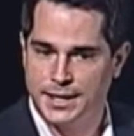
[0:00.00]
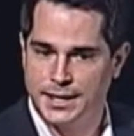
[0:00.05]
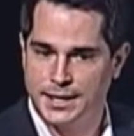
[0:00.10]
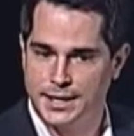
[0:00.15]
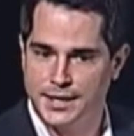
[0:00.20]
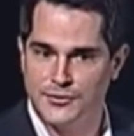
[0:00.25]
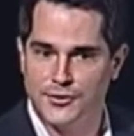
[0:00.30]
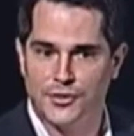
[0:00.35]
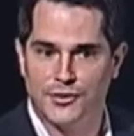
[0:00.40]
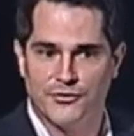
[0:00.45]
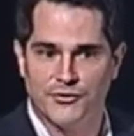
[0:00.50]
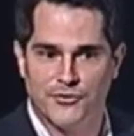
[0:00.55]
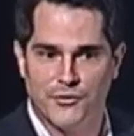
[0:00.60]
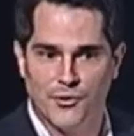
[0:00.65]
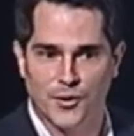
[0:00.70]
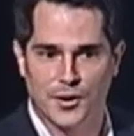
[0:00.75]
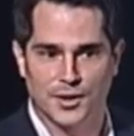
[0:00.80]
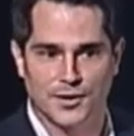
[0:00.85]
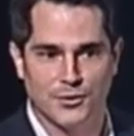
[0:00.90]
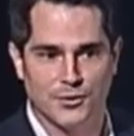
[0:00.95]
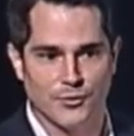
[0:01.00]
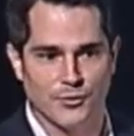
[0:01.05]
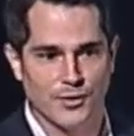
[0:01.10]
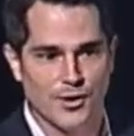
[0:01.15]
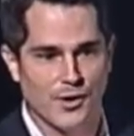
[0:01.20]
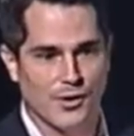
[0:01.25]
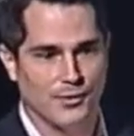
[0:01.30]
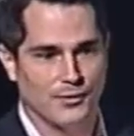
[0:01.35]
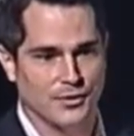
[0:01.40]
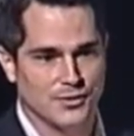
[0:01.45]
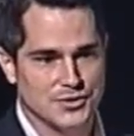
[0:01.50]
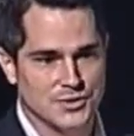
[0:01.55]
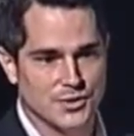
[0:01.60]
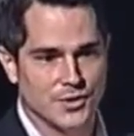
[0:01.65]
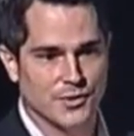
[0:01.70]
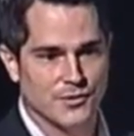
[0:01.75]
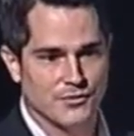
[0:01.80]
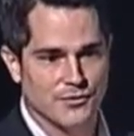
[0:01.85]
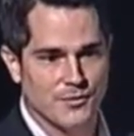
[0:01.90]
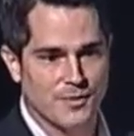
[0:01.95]
given the fork in the road that you
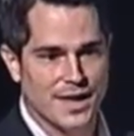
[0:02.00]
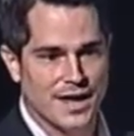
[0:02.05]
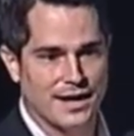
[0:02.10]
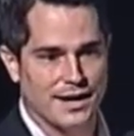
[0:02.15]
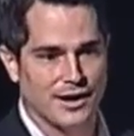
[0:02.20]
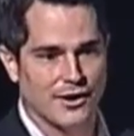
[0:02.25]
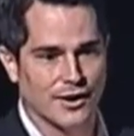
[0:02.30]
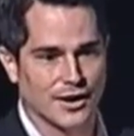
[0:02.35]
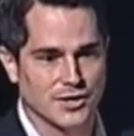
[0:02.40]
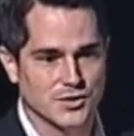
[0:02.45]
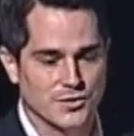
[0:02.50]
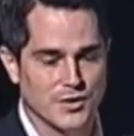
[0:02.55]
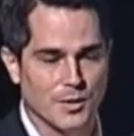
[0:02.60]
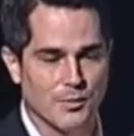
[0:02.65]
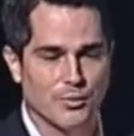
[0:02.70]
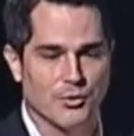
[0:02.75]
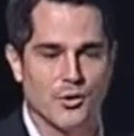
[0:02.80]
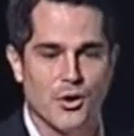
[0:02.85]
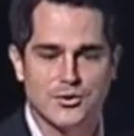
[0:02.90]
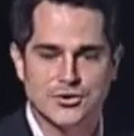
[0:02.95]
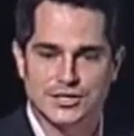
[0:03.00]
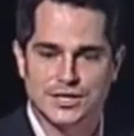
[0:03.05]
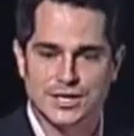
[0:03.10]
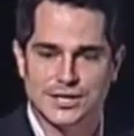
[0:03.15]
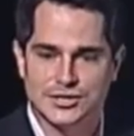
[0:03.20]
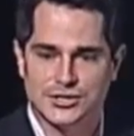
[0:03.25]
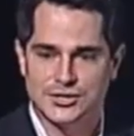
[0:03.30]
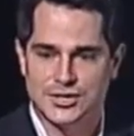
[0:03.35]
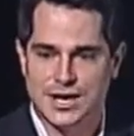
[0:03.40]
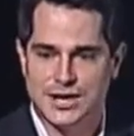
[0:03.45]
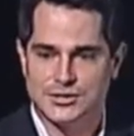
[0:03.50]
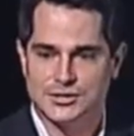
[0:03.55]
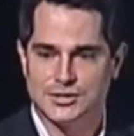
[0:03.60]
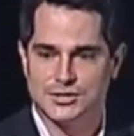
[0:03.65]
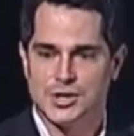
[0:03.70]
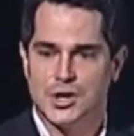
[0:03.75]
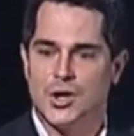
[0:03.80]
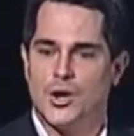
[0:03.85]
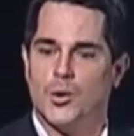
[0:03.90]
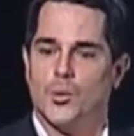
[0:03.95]
heard from Ed and Eric? As we approach the exchanges,
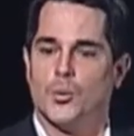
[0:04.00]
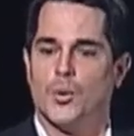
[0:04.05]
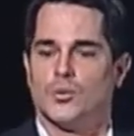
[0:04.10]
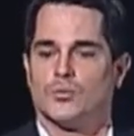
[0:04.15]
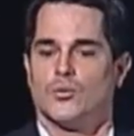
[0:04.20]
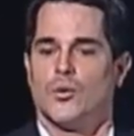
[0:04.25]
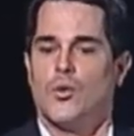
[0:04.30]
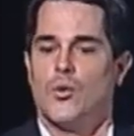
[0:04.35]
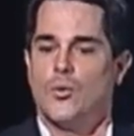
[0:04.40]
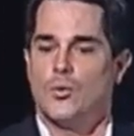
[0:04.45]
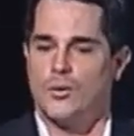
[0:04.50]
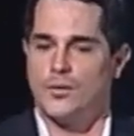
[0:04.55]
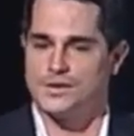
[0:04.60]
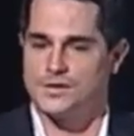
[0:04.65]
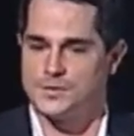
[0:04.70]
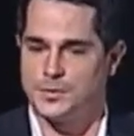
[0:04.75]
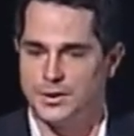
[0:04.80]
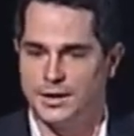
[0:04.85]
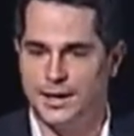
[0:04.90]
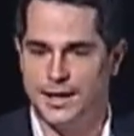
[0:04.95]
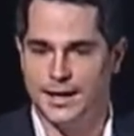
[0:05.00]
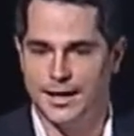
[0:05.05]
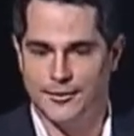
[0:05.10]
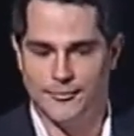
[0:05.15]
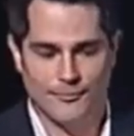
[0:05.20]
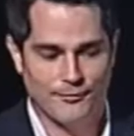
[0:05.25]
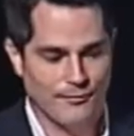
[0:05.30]
what role will this play?